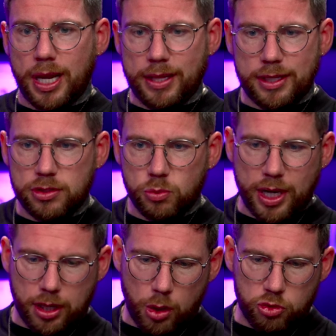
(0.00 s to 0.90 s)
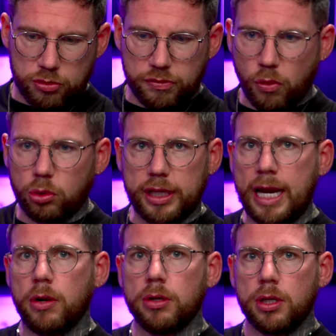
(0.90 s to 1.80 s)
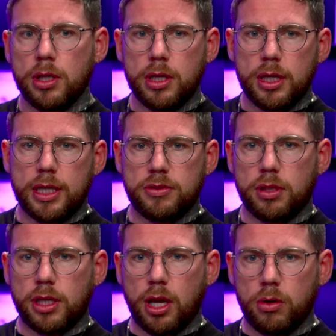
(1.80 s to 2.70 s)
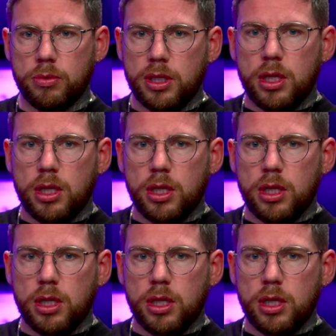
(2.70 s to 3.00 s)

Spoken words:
And this is where coaches fall down, is that they go,